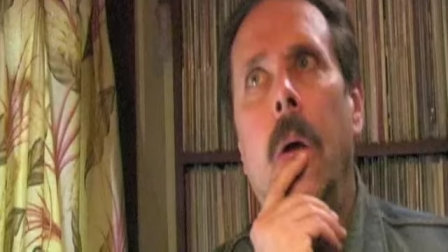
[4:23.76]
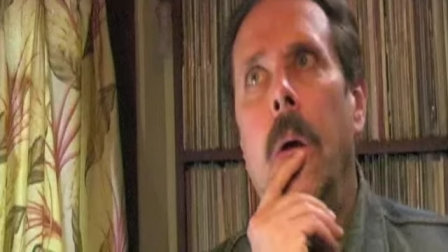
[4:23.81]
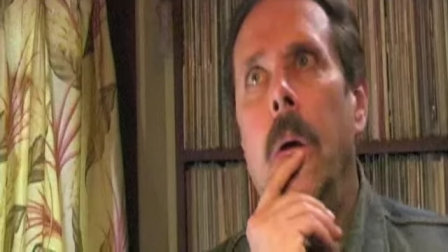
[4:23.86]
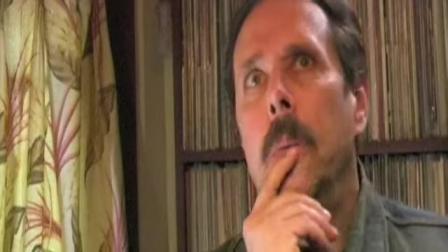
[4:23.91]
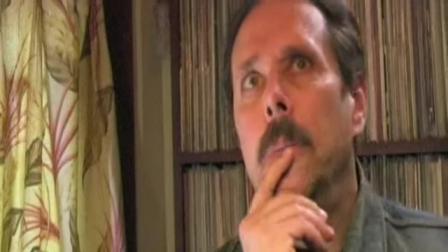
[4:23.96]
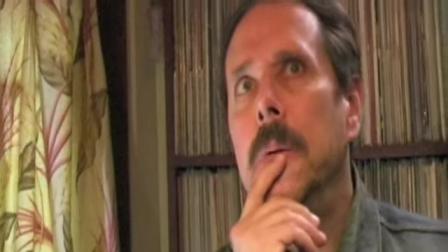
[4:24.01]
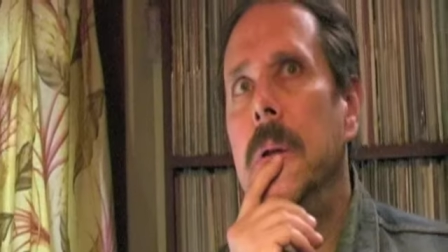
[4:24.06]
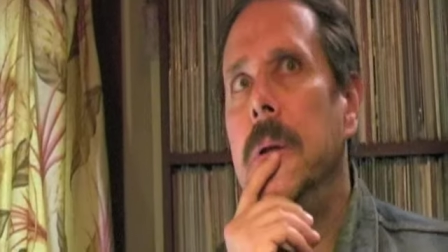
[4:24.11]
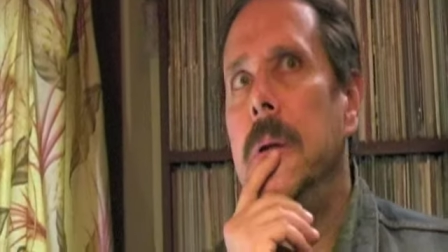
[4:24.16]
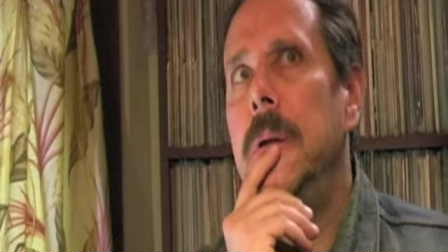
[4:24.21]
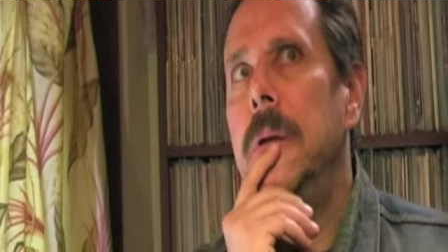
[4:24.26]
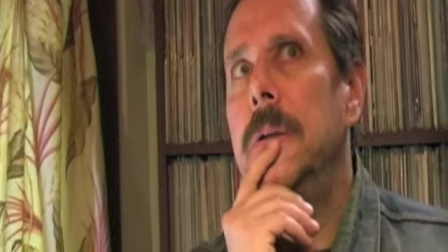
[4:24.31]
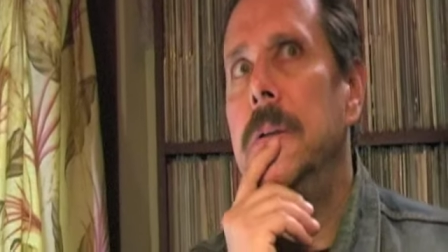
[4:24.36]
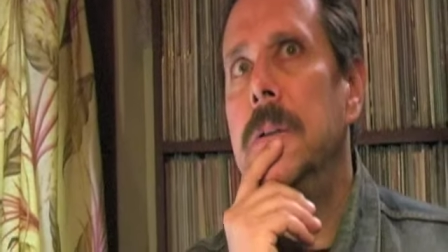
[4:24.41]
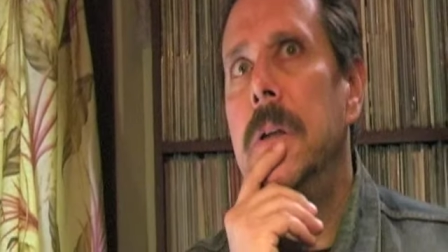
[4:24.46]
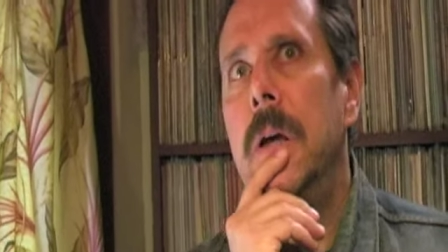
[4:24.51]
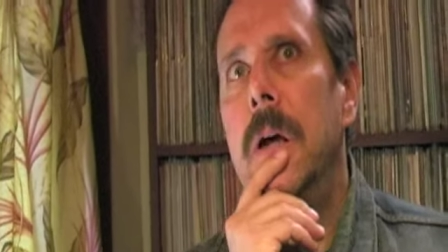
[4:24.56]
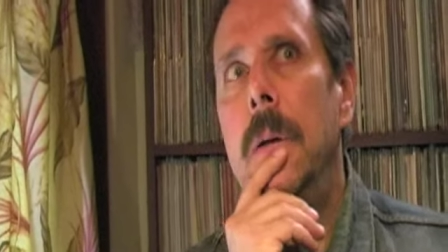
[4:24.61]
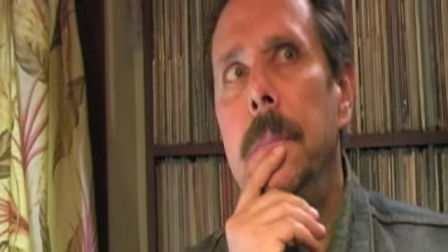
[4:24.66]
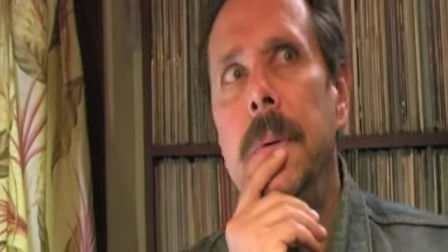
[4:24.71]

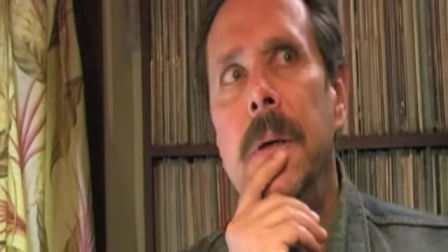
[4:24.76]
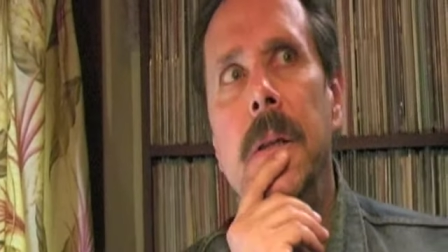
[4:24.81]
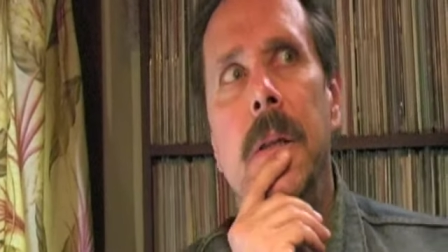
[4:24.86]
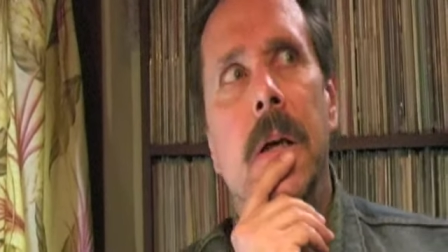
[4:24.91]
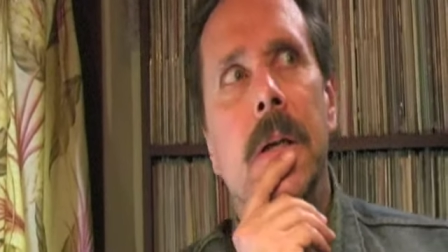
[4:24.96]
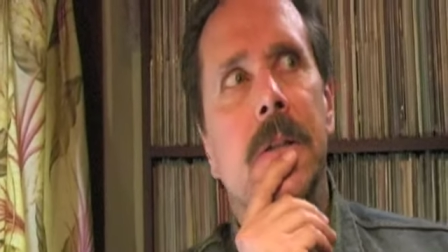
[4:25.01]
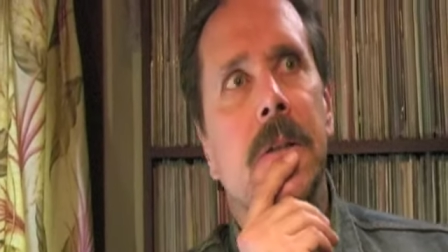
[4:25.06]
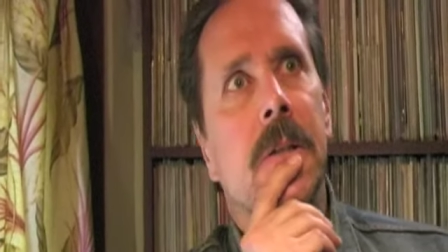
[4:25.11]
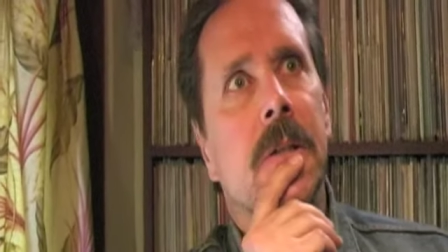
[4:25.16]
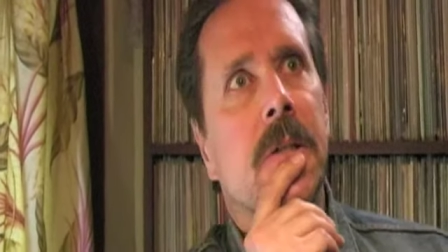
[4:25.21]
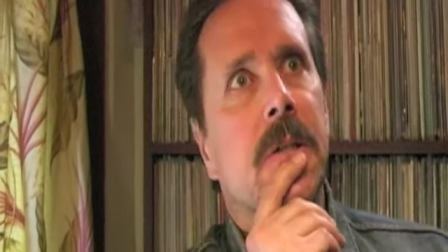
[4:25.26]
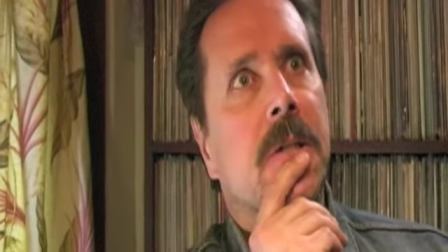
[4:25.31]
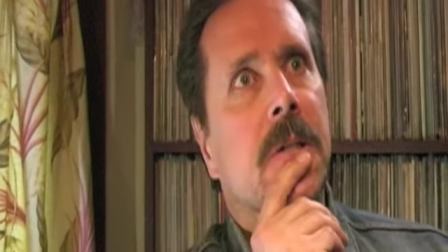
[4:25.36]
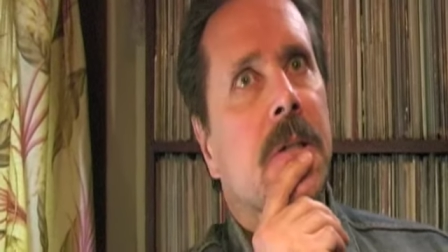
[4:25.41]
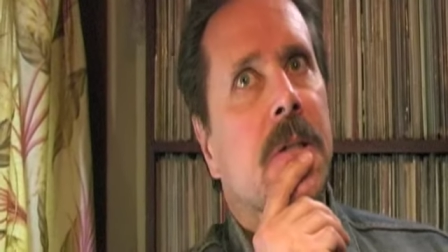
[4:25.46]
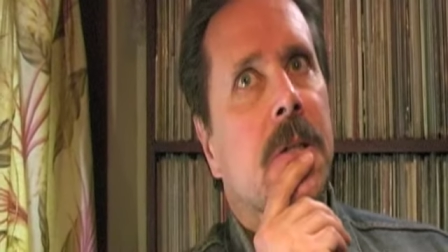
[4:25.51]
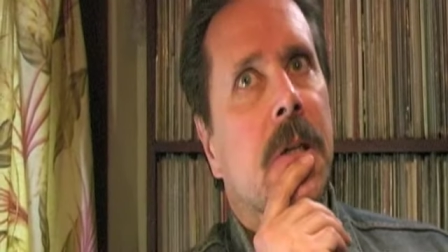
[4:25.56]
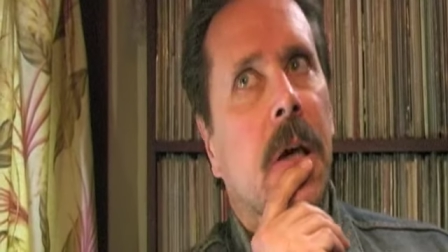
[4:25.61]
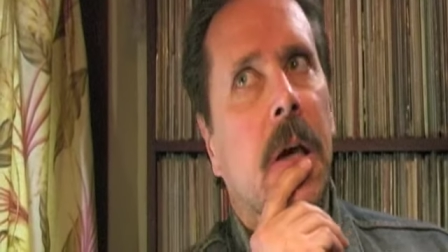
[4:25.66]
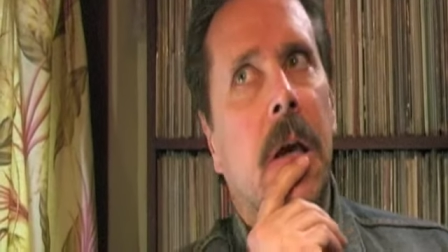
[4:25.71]
Please tell me that's a
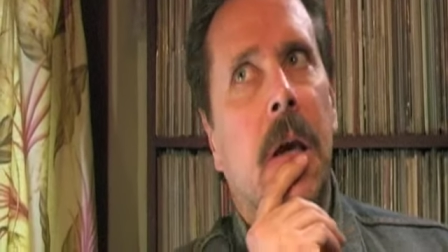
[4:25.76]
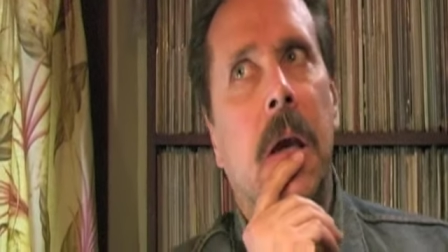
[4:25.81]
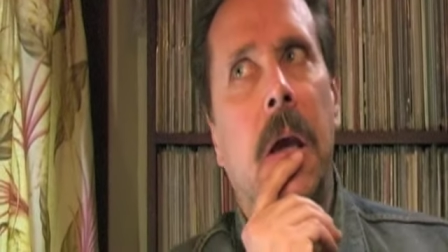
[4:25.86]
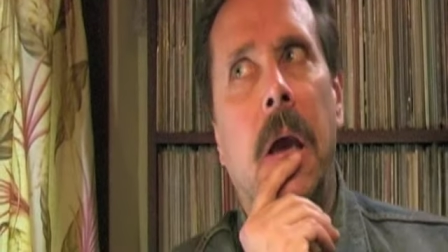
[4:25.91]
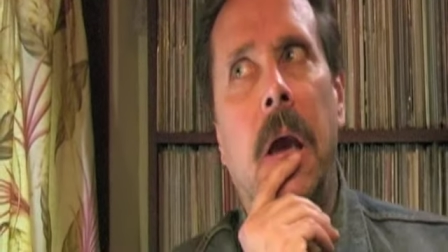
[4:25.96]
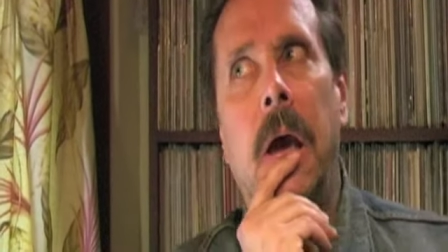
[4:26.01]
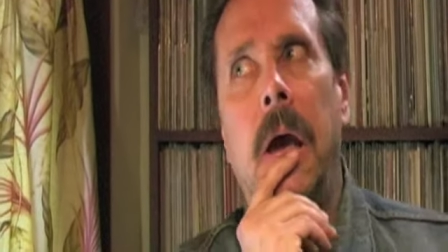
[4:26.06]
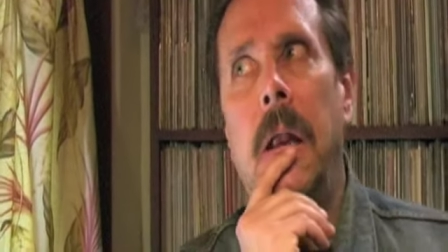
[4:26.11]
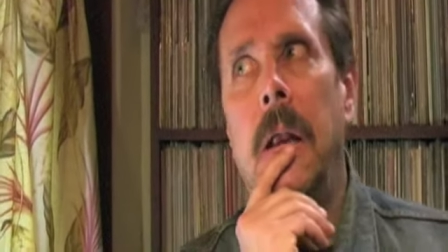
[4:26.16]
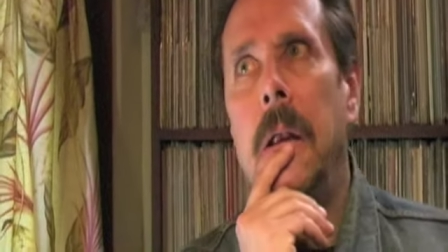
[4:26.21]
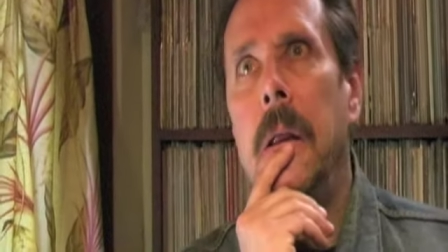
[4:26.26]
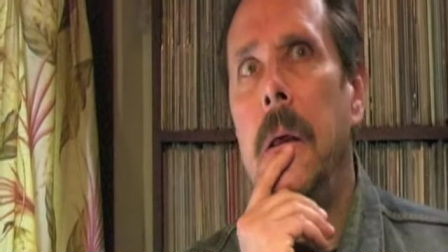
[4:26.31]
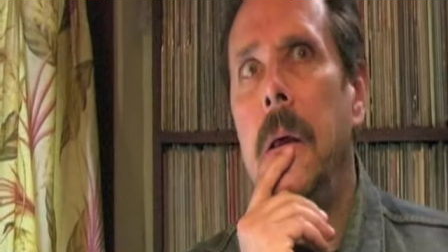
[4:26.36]
sick cat.